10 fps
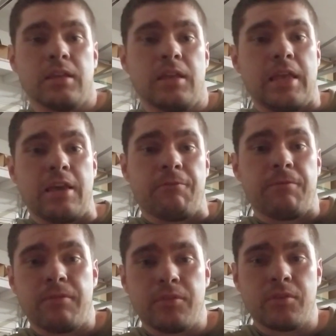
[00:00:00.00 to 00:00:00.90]

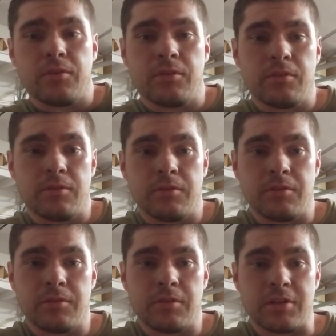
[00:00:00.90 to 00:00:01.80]
If
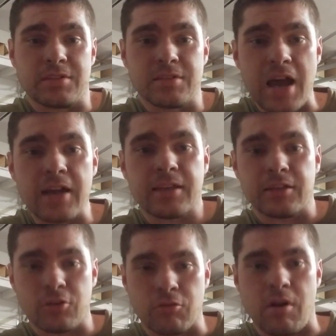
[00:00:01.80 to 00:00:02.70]
a socket
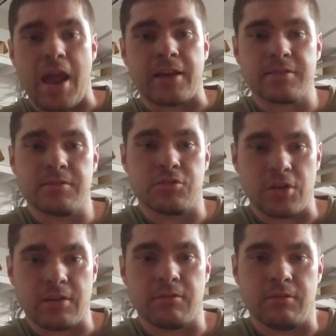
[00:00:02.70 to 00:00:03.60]
cracks
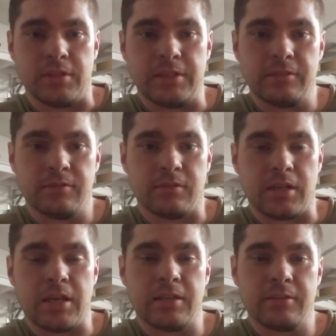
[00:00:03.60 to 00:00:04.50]
generally,
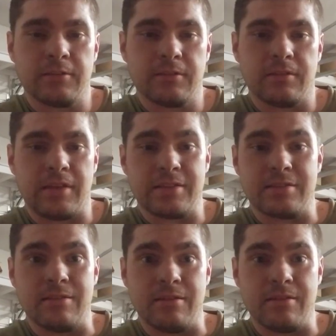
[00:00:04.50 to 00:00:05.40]
okay, it's
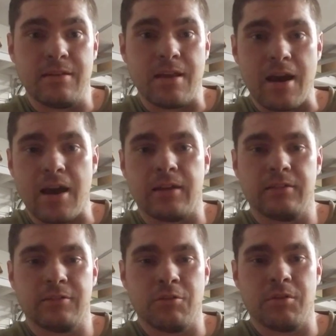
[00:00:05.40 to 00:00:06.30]
not
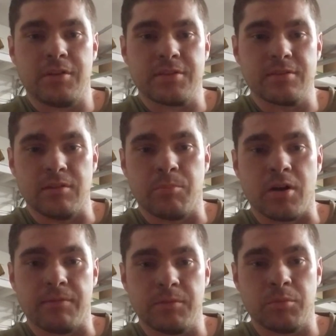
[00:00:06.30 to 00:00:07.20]
going to slip
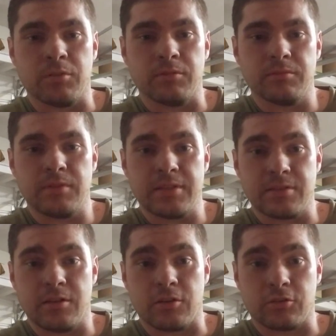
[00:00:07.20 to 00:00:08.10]
off the bolt. It's
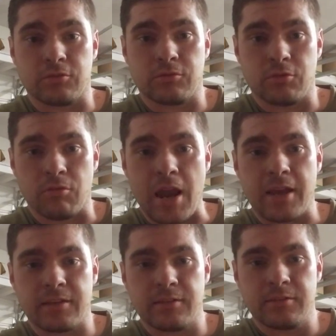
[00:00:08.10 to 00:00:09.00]
going to
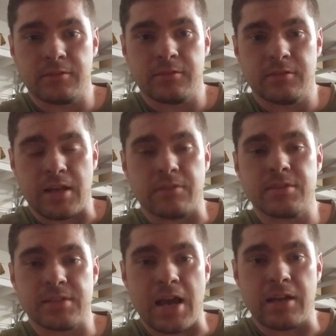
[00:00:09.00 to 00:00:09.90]
crack down the
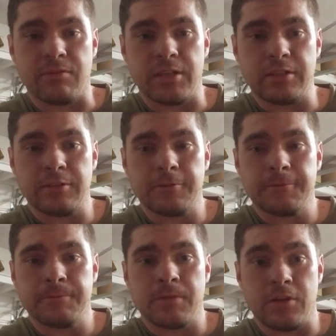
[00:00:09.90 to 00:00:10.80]
side of it,
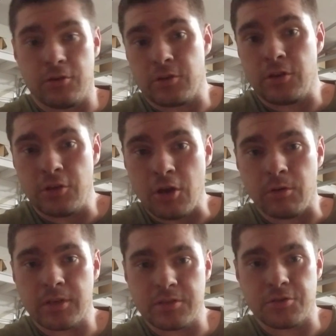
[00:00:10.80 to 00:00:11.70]
and you're going to know
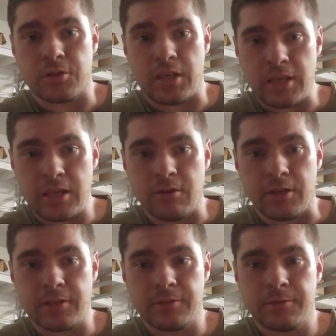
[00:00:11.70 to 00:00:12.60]
it because you're going to hear
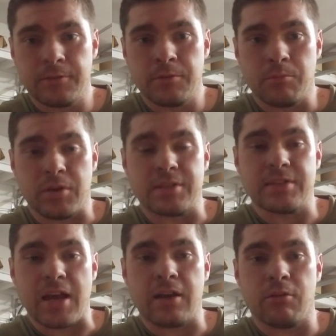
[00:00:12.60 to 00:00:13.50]
it, but it's
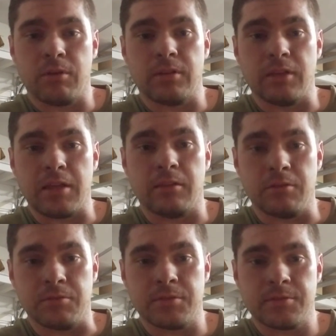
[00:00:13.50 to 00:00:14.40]
not going to let
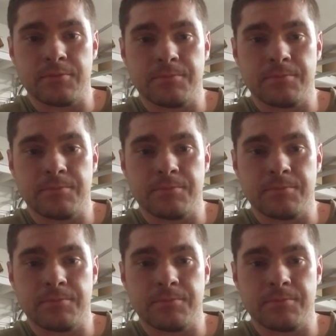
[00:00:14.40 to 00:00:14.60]
loose.